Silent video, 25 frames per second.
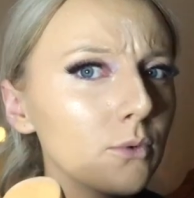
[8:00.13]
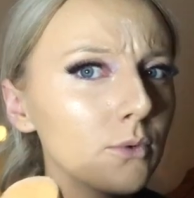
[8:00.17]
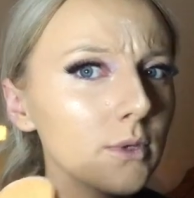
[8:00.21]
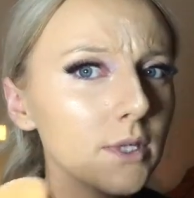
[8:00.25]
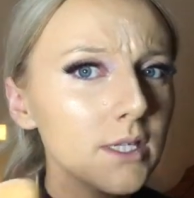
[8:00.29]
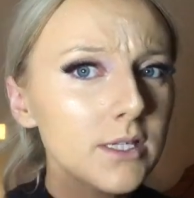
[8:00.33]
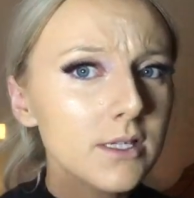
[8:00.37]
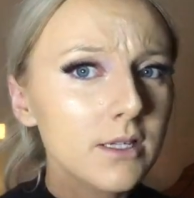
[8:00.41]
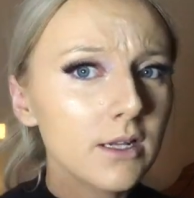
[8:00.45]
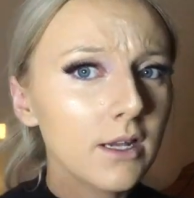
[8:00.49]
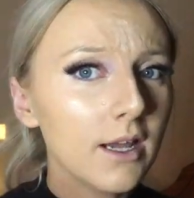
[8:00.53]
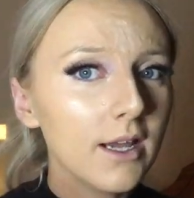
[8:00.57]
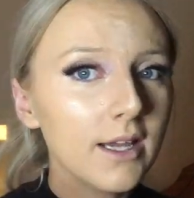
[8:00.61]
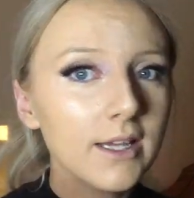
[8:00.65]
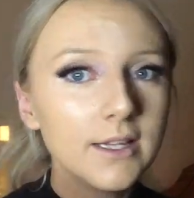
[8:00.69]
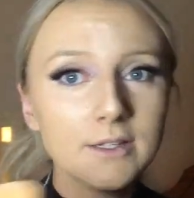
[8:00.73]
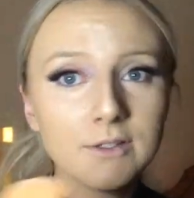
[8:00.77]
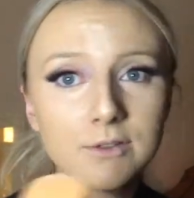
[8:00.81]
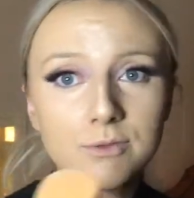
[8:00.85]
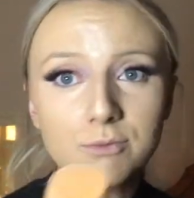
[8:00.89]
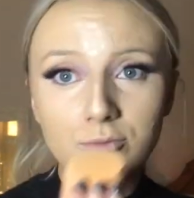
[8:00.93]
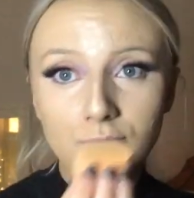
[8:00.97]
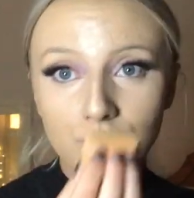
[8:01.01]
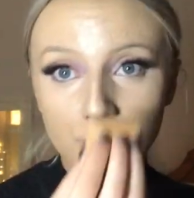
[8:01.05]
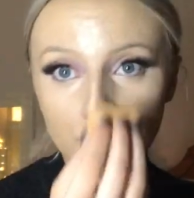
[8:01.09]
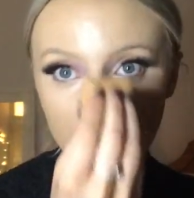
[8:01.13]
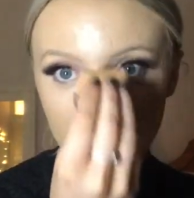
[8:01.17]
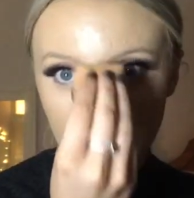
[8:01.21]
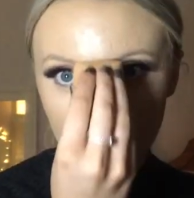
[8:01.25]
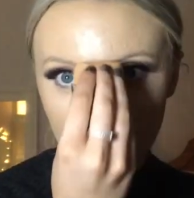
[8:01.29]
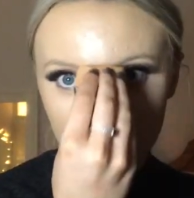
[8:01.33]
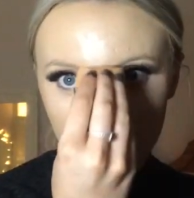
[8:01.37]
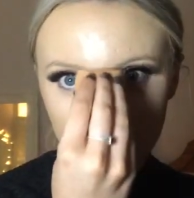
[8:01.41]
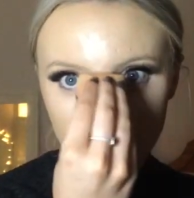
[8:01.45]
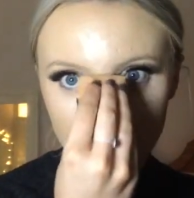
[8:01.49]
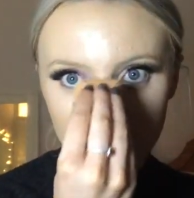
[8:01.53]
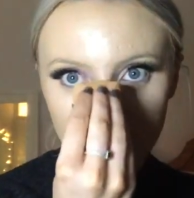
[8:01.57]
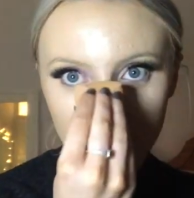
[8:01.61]
this lighting is really
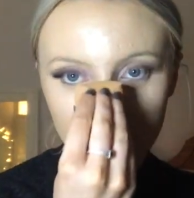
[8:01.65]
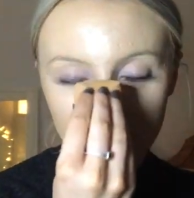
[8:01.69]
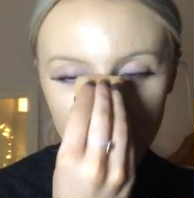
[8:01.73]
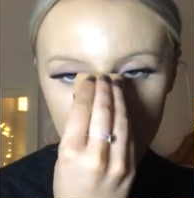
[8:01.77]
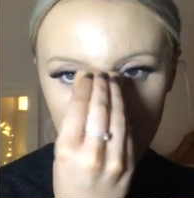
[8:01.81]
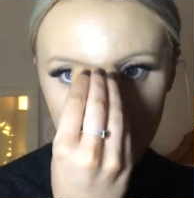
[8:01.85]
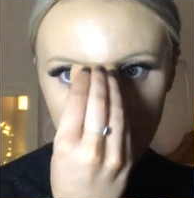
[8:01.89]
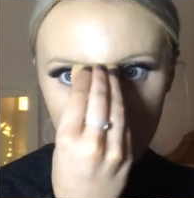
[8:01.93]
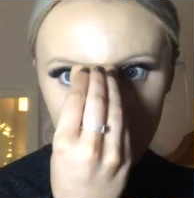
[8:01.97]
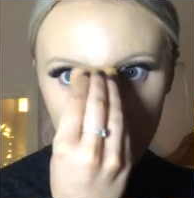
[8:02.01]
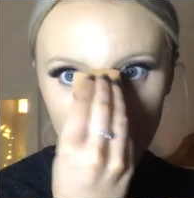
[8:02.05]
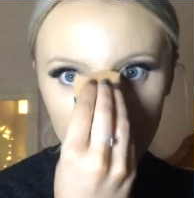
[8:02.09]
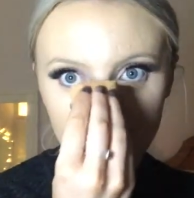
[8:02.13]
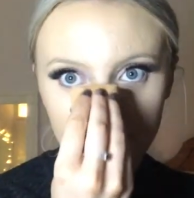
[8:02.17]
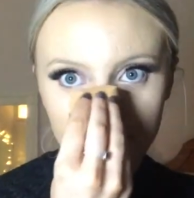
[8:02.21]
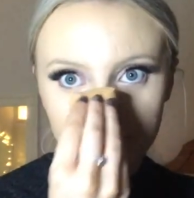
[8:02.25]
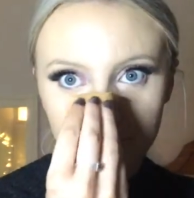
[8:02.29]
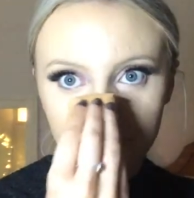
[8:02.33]
not doing me, hun.